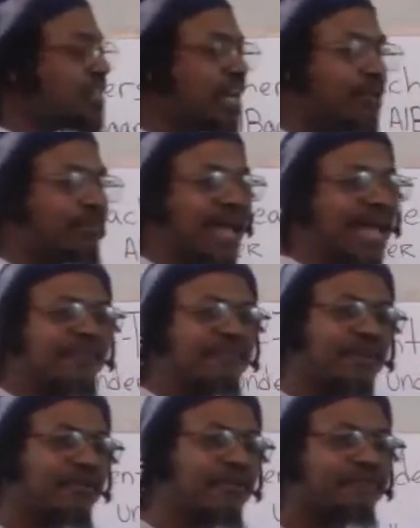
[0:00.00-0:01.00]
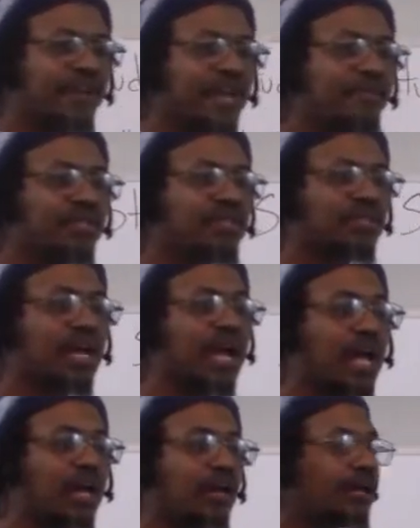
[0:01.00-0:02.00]
Salmaan, very famous
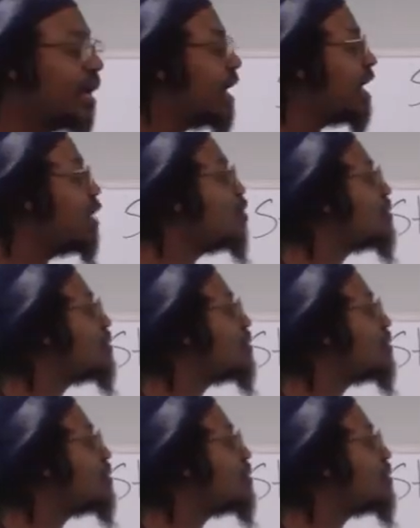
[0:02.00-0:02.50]
scholar. He